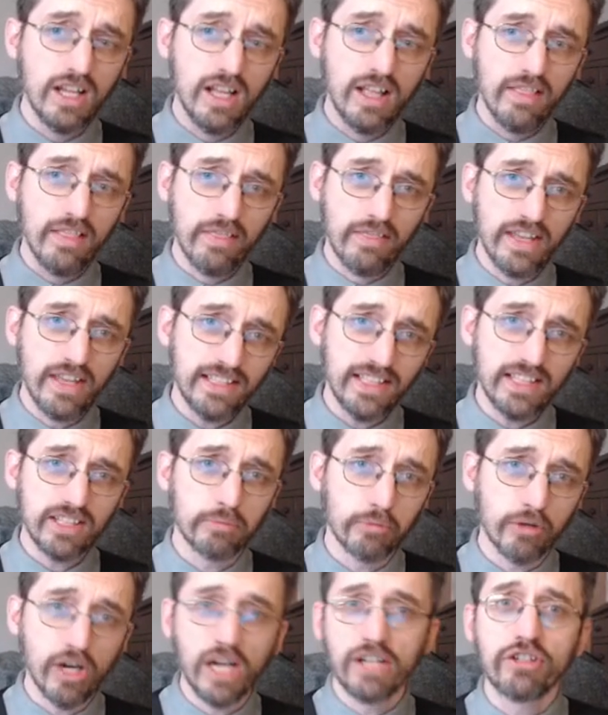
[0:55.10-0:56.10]
this is
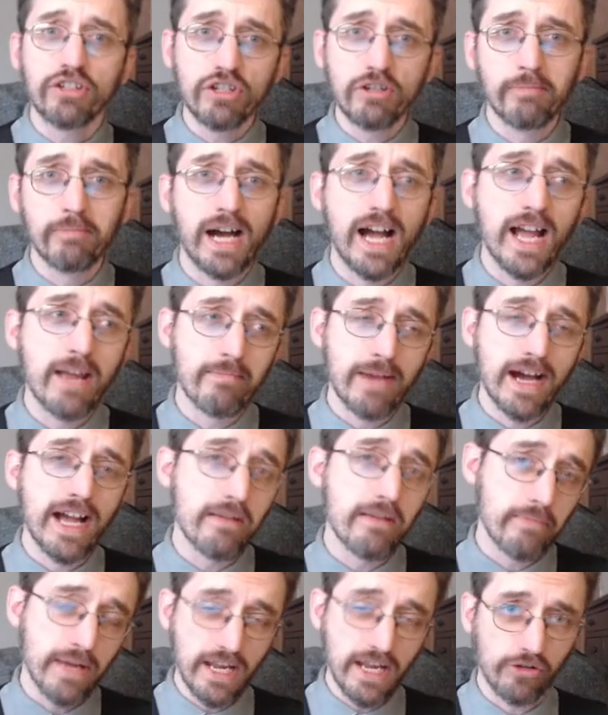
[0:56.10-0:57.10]
brought to you by my
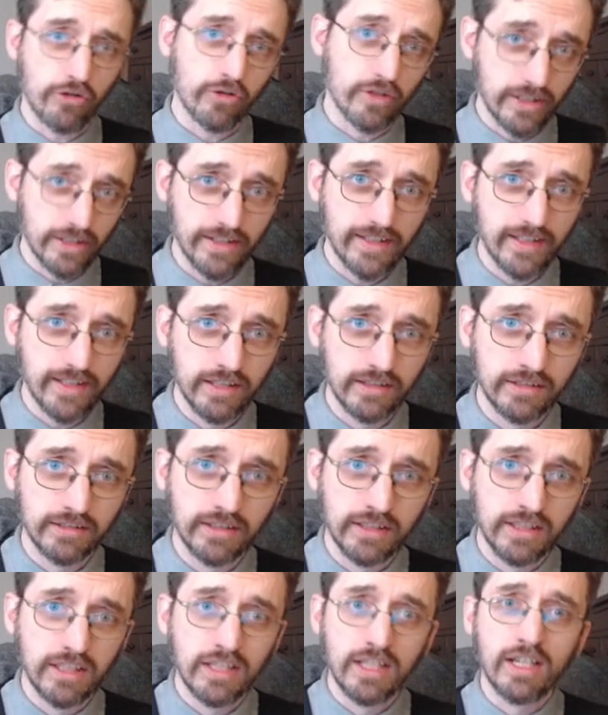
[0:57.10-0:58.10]
patrons.
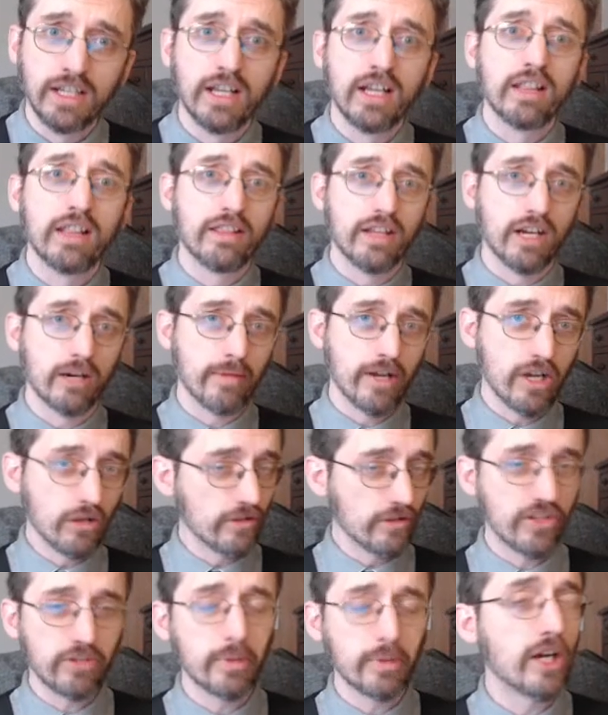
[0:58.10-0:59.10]
They are my
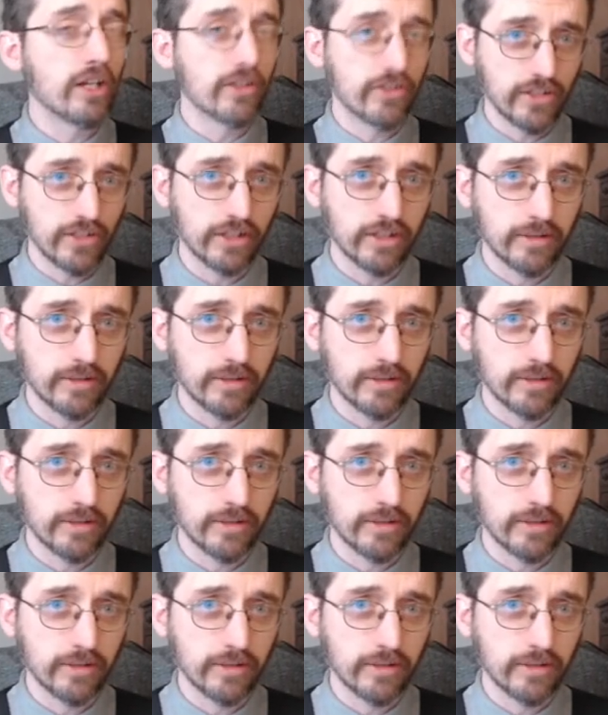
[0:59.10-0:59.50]
only sponsor.